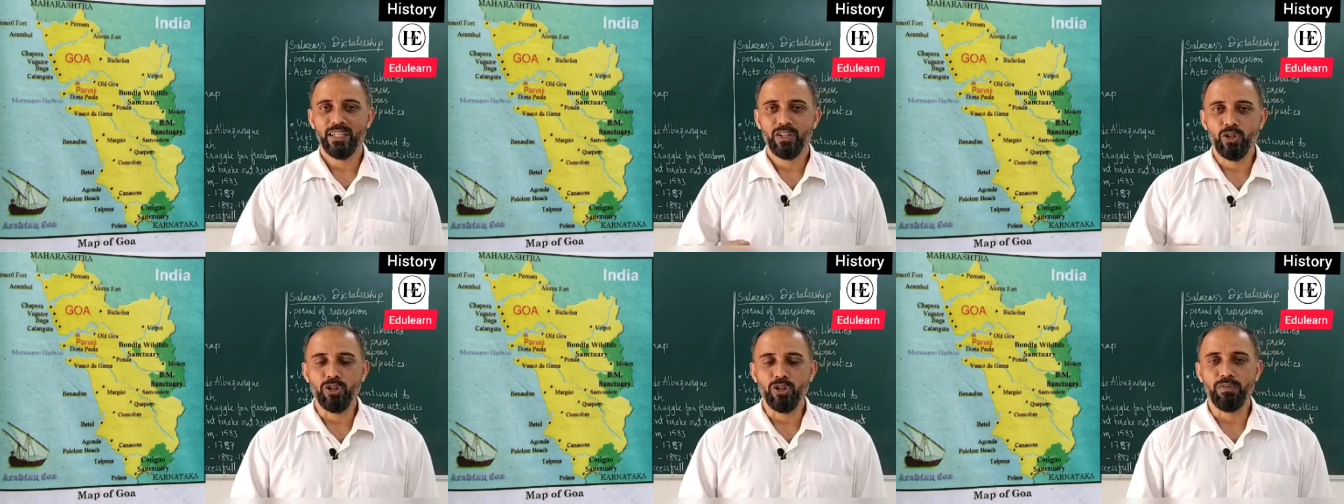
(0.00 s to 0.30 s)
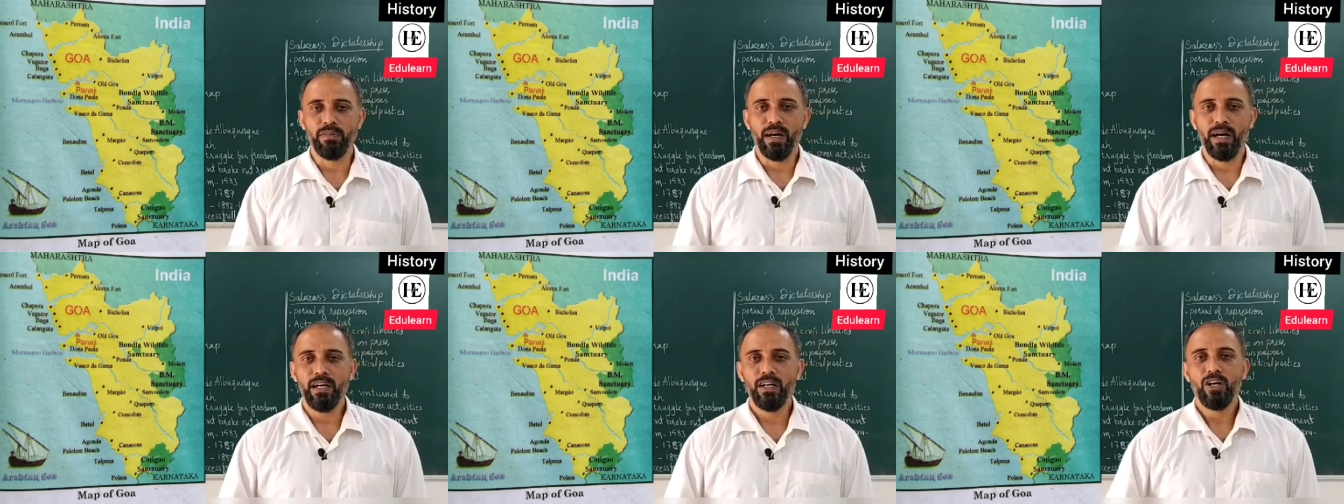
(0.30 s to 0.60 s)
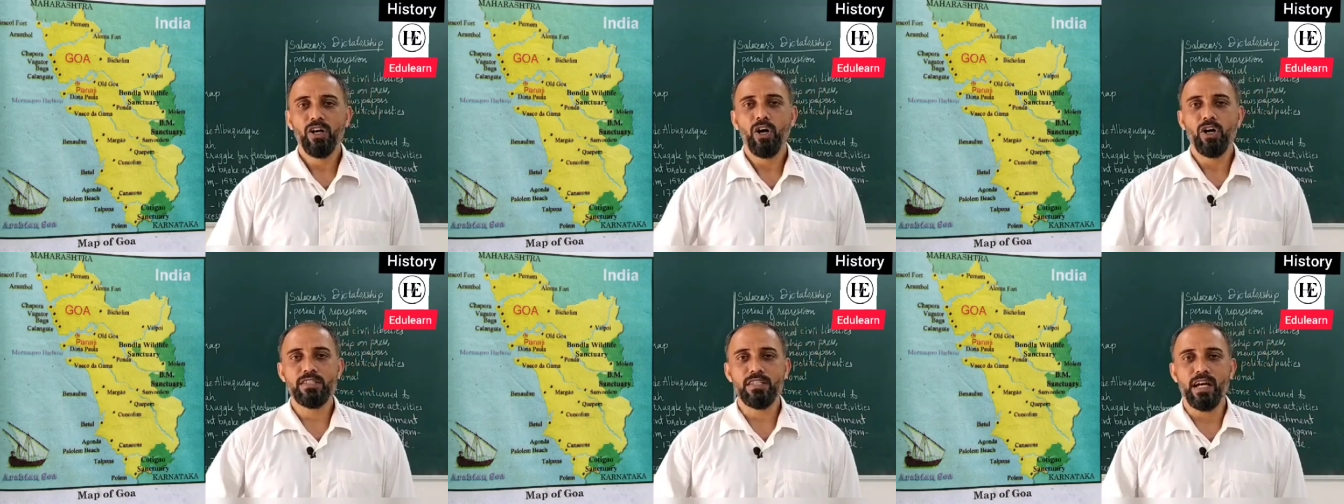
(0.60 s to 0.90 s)

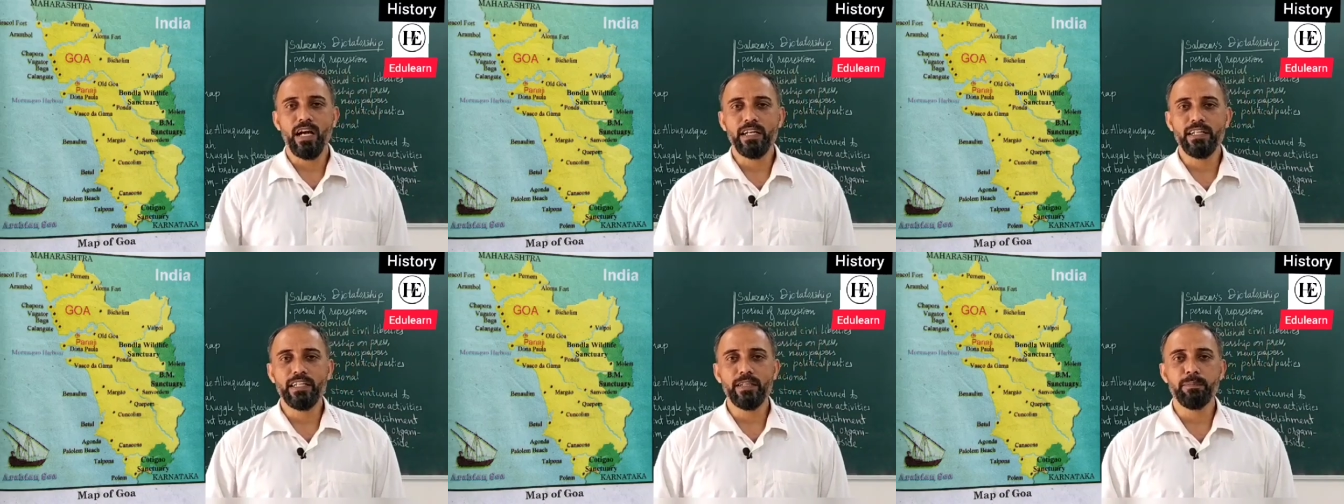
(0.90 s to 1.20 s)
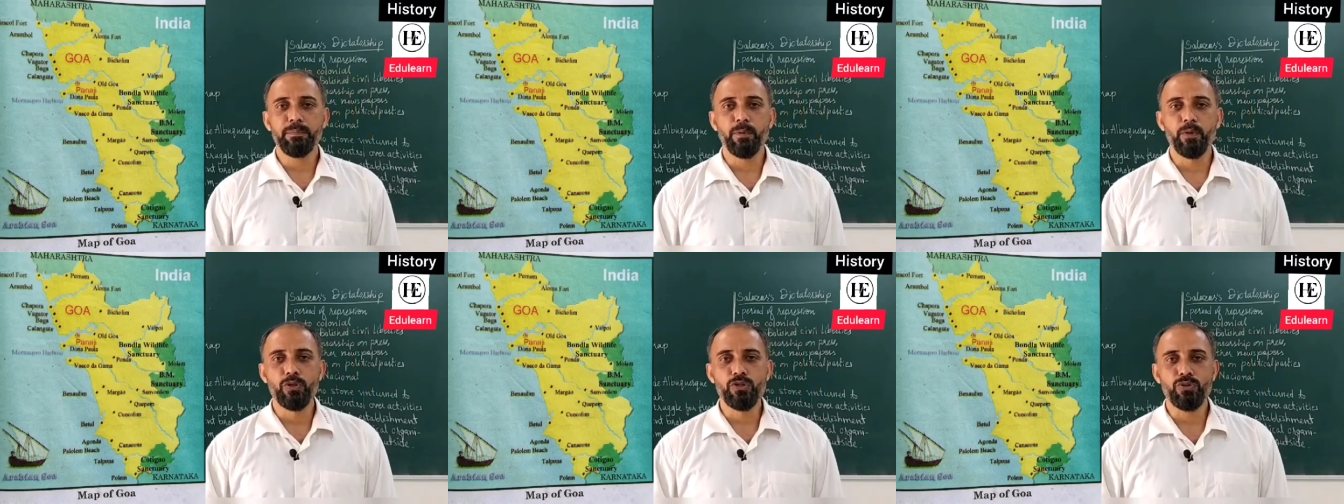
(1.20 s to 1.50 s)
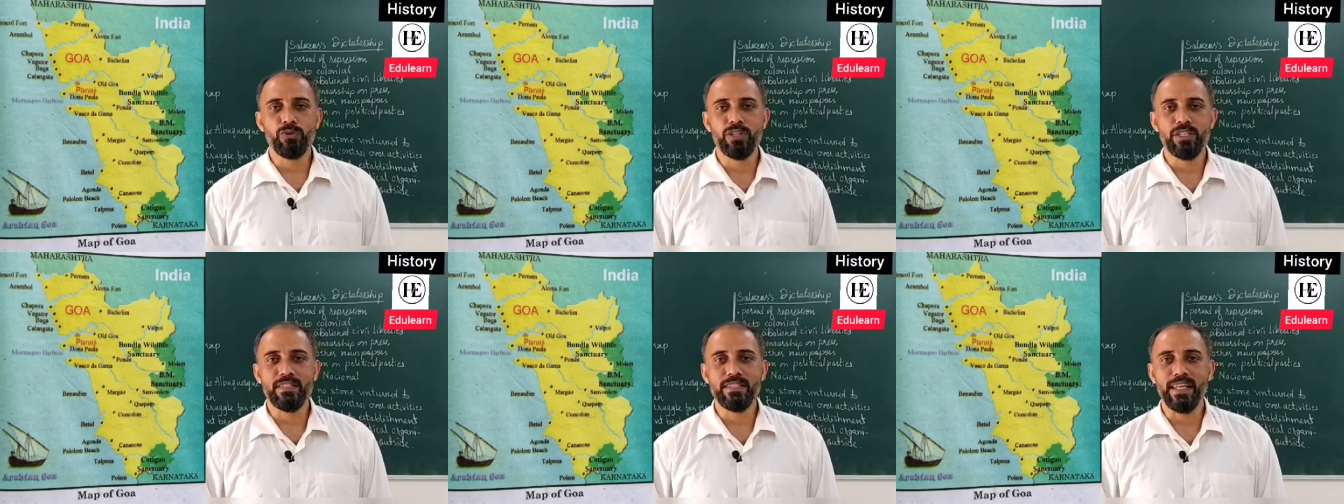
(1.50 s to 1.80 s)
Goa was under
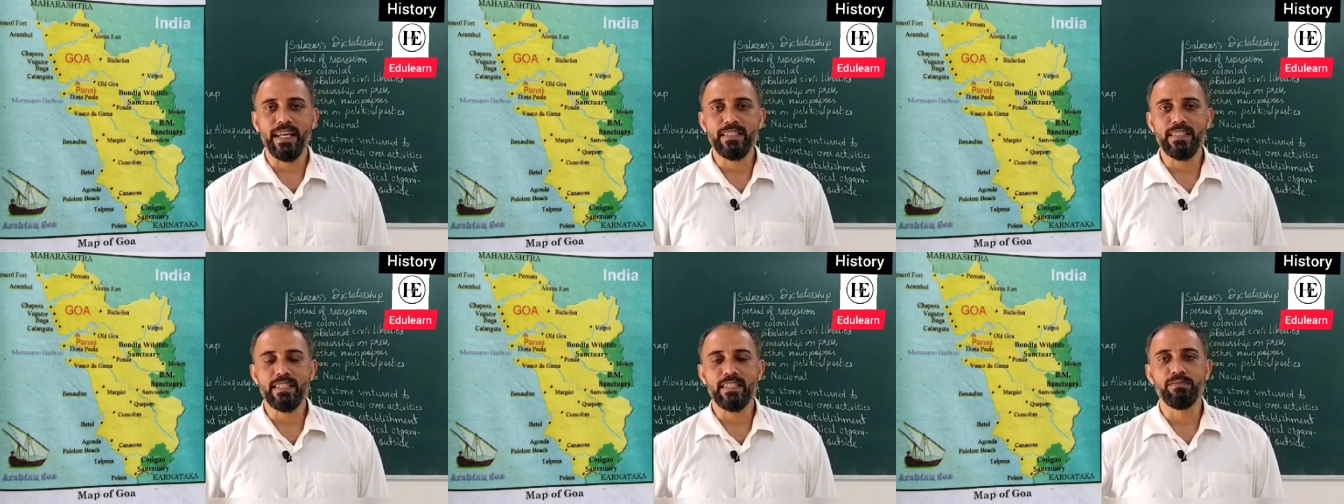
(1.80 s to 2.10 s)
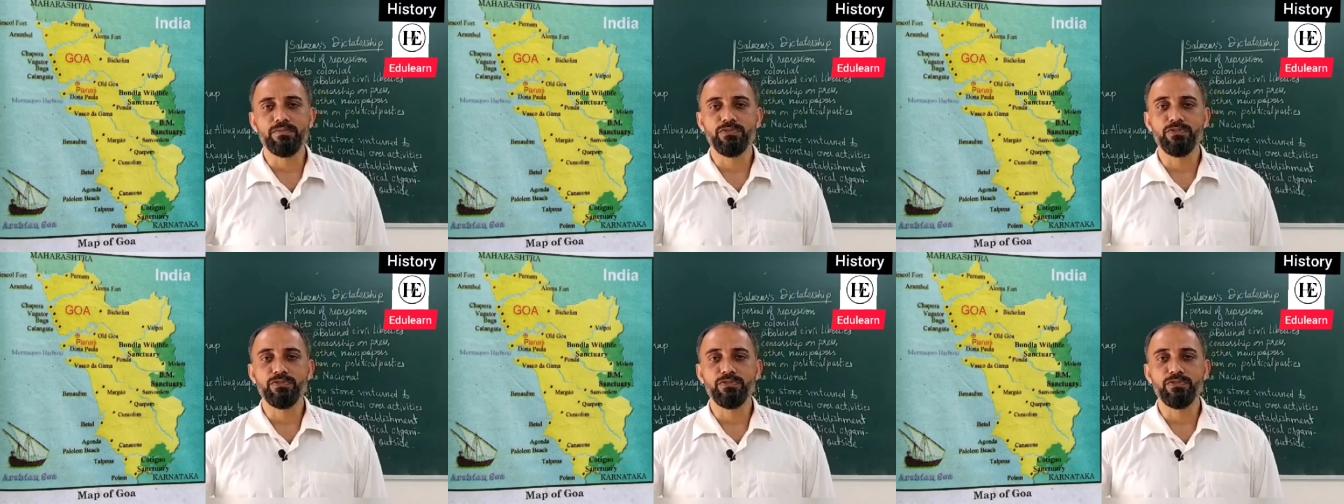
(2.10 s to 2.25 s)
Portuguese regime